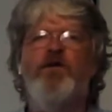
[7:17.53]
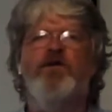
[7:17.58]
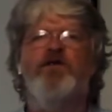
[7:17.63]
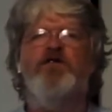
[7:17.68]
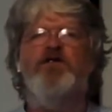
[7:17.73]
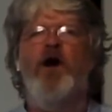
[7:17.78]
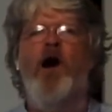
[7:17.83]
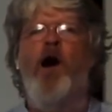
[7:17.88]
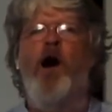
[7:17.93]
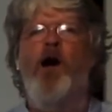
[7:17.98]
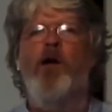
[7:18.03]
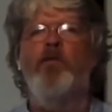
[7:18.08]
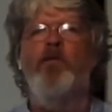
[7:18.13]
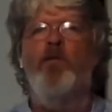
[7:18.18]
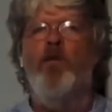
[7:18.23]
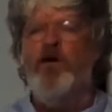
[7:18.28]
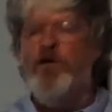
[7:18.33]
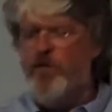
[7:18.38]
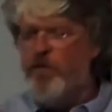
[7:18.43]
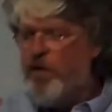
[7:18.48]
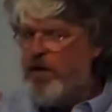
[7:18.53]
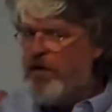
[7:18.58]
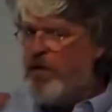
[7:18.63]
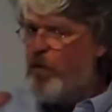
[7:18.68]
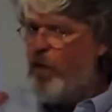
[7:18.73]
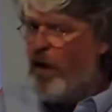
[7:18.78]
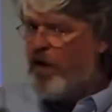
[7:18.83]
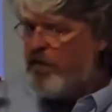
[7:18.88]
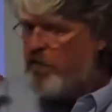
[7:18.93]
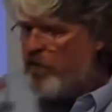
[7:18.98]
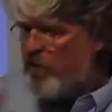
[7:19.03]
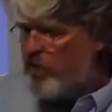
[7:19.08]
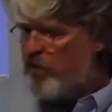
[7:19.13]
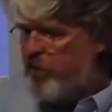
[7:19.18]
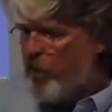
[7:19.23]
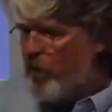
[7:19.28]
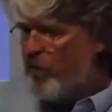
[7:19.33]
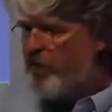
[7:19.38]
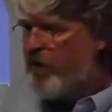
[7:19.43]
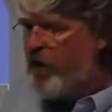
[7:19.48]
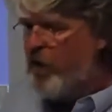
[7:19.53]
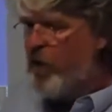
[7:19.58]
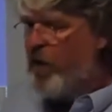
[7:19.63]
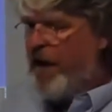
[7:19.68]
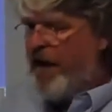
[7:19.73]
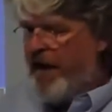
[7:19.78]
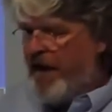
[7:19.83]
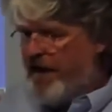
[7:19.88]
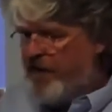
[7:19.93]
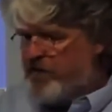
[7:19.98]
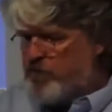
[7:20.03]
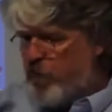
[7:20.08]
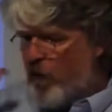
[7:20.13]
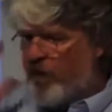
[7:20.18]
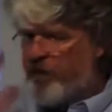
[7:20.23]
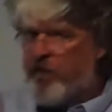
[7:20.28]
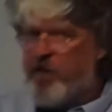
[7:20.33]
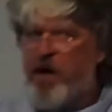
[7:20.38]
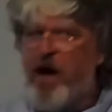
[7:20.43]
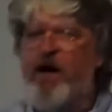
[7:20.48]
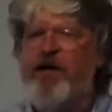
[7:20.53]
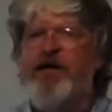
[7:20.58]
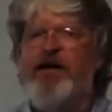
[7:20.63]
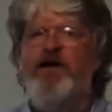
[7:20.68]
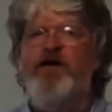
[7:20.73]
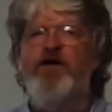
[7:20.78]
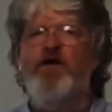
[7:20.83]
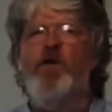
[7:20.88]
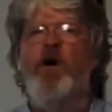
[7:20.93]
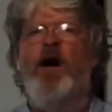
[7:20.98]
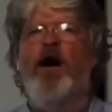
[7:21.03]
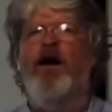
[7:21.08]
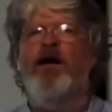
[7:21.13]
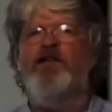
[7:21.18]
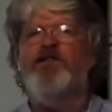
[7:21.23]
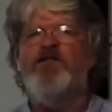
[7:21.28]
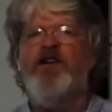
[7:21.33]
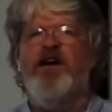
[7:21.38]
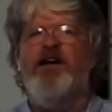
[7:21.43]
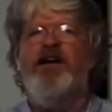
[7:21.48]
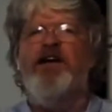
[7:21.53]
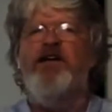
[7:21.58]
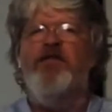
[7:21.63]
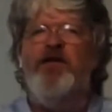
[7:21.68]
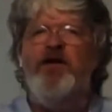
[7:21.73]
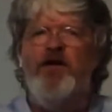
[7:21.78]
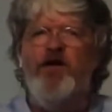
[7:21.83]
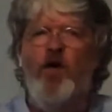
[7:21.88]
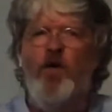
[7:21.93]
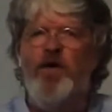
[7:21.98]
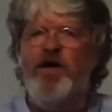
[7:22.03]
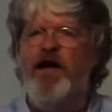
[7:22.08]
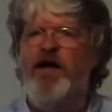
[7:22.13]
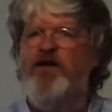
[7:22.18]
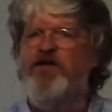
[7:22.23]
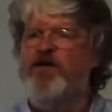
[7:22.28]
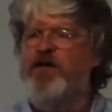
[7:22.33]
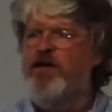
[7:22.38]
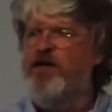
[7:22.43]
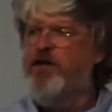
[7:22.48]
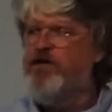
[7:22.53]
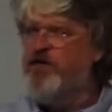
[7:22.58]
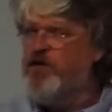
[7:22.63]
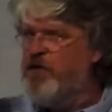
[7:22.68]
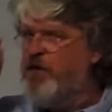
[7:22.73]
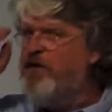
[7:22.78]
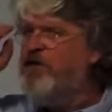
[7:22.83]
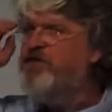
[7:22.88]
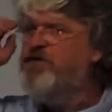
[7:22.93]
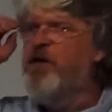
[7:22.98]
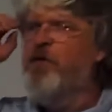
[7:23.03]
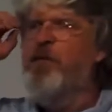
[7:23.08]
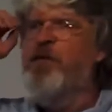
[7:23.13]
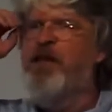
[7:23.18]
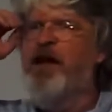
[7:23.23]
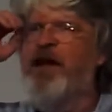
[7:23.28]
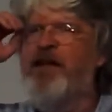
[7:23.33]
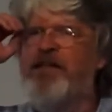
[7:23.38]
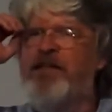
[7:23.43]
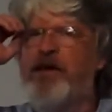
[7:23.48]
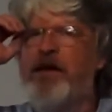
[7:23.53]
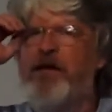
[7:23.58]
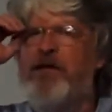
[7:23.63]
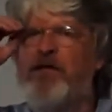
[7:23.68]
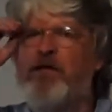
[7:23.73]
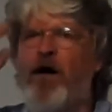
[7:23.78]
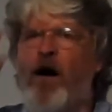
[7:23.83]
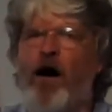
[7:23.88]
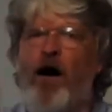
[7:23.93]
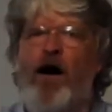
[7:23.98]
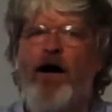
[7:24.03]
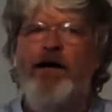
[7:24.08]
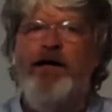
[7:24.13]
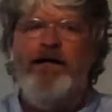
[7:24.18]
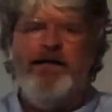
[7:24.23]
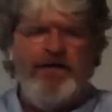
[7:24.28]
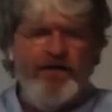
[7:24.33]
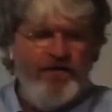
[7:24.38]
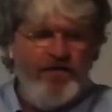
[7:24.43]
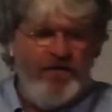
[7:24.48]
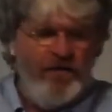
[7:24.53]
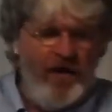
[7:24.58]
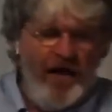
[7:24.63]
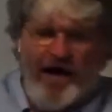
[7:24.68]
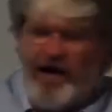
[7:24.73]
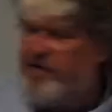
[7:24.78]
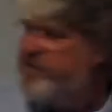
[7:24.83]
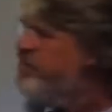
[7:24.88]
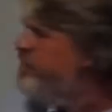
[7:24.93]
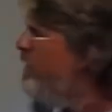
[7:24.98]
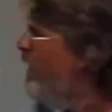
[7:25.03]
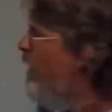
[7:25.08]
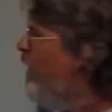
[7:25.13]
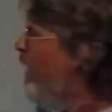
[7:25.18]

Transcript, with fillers: the job. What you really want to look for, though, is whether or not it can do uh, scientific notation, because there is some of that then uh, in this class.